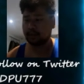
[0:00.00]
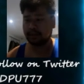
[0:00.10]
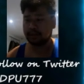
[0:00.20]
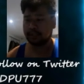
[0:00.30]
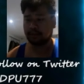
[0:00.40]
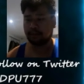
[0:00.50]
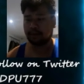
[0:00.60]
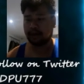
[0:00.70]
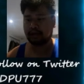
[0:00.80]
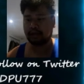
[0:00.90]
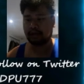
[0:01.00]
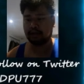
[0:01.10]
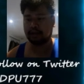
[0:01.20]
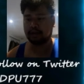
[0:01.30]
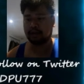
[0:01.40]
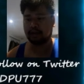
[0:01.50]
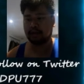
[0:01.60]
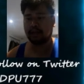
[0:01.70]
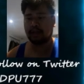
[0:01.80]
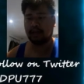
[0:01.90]
But Shadow Ball I don't think is
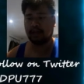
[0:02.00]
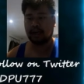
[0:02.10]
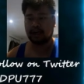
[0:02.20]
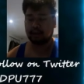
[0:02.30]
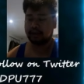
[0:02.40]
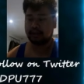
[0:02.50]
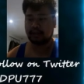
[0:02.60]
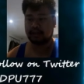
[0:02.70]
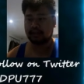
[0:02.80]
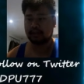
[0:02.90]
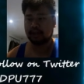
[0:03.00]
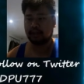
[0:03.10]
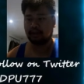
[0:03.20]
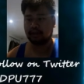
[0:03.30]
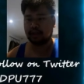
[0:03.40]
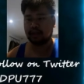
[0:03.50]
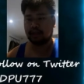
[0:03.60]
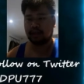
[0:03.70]
gonna KO it. Yeah, it doesn't KO it.